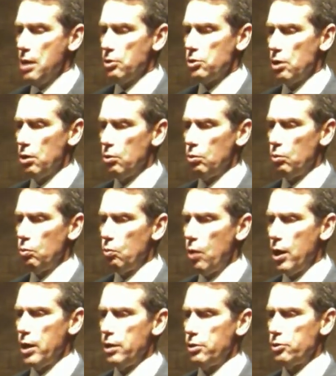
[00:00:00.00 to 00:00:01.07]
So
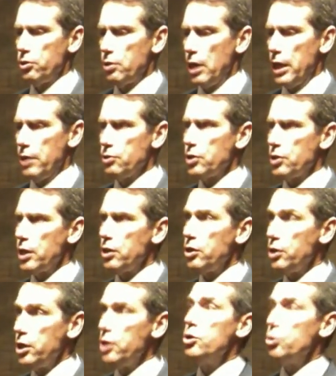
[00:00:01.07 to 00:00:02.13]
one is is that you
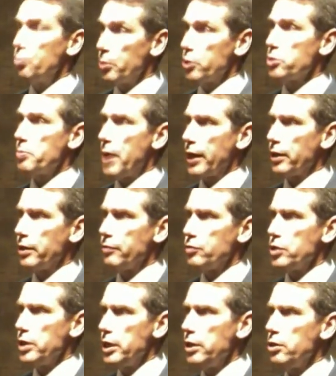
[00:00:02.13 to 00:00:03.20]
need new
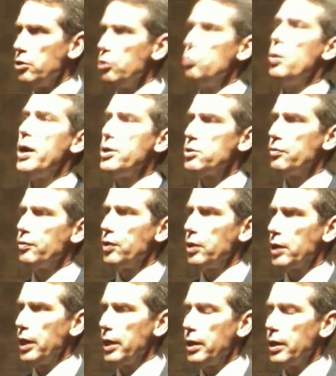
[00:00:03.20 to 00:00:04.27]
perspectives. You need new ways of
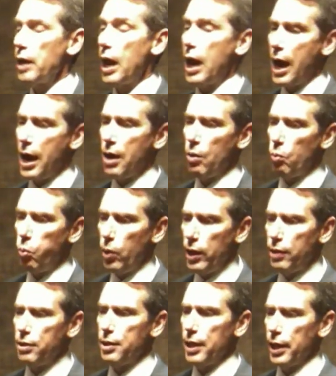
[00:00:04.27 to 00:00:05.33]
looking. We
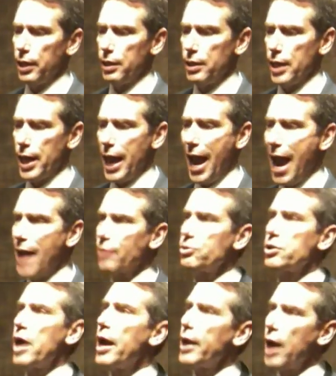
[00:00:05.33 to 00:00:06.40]
think that
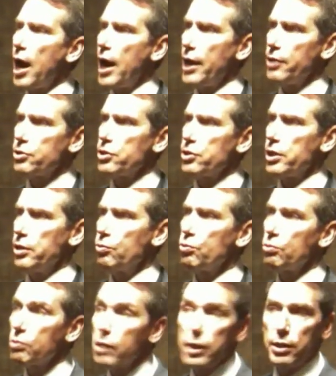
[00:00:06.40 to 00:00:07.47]
outside eyes
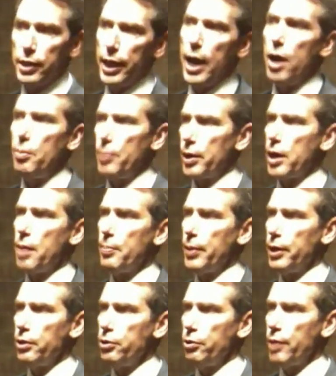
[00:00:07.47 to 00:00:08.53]
can really help a
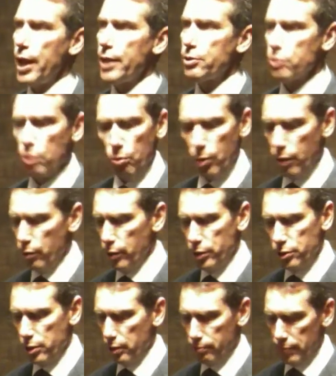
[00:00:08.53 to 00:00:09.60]
company do that. So whether
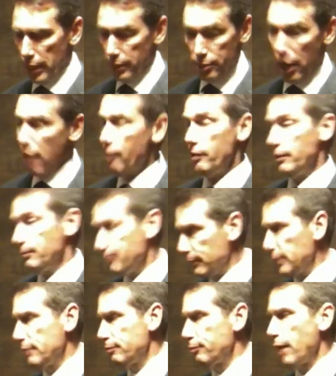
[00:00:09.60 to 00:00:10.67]
it's that's hiring,
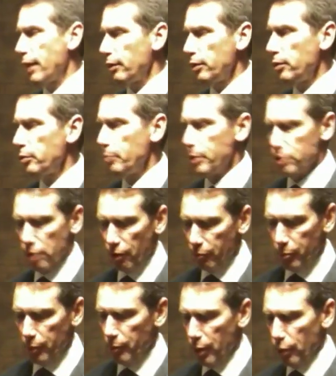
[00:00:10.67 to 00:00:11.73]
frankly, to be
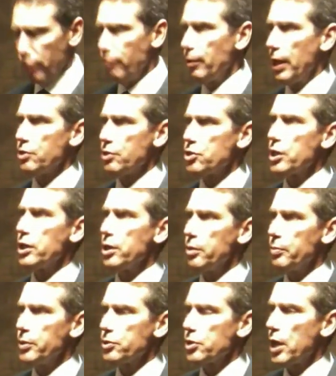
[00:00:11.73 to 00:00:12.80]
self-promoting,
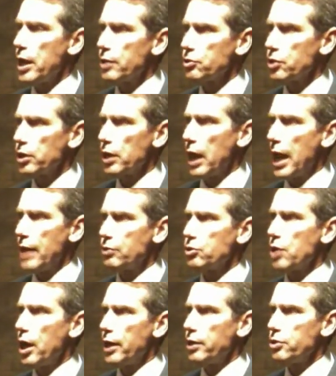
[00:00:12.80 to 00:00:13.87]
Insigniam is as an
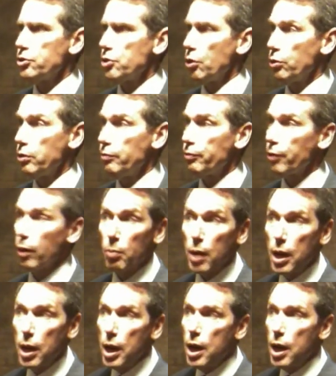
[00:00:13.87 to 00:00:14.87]
outside consulting firm